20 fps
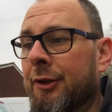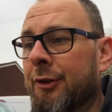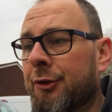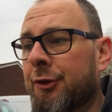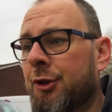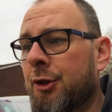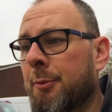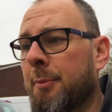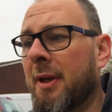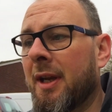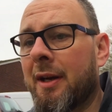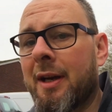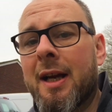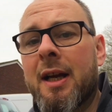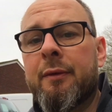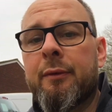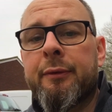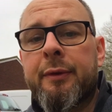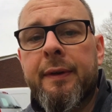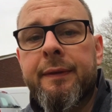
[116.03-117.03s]
took me 1 hour
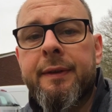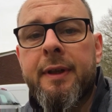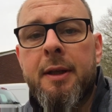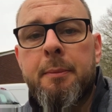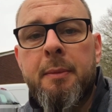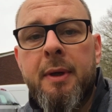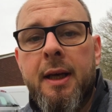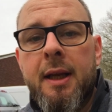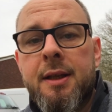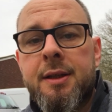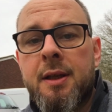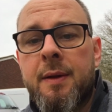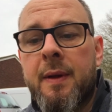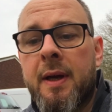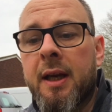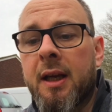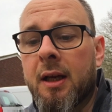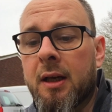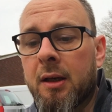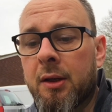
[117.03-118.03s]
and 15 minutes, and
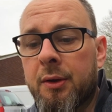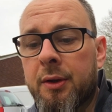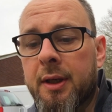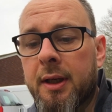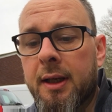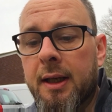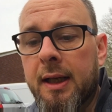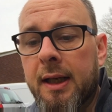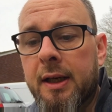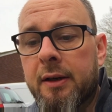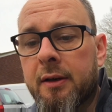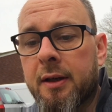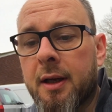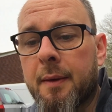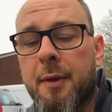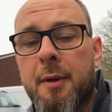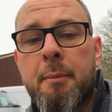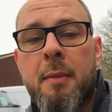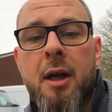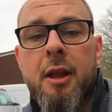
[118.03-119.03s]
that included clearing up
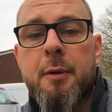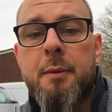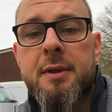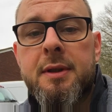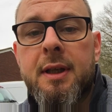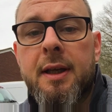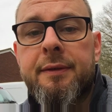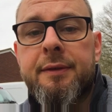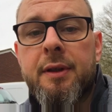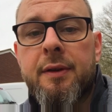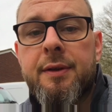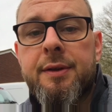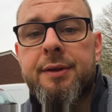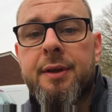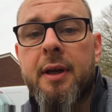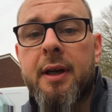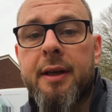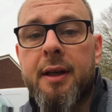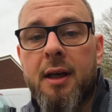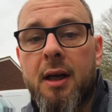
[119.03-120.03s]
the muck that was left on the
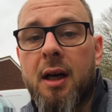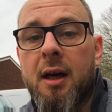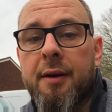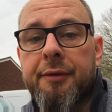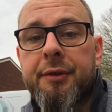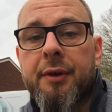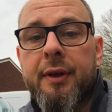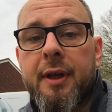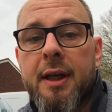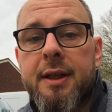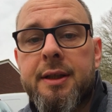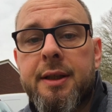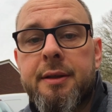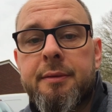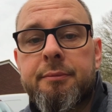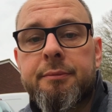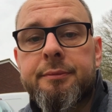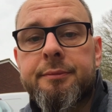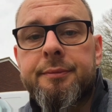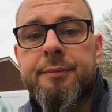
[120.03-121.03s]
side after I'd actually
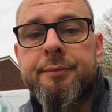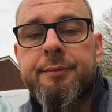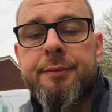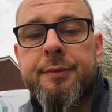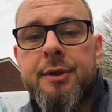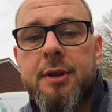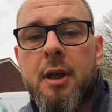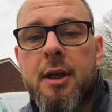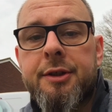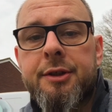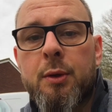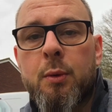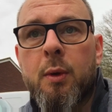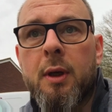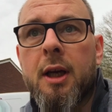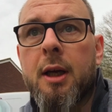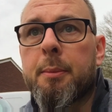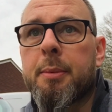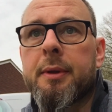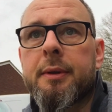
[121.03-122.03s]
sliced it all
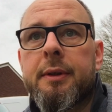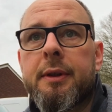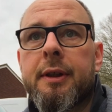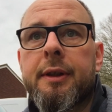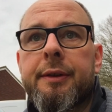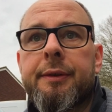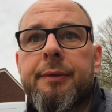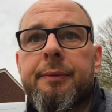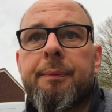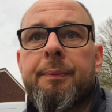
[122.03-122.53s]
up and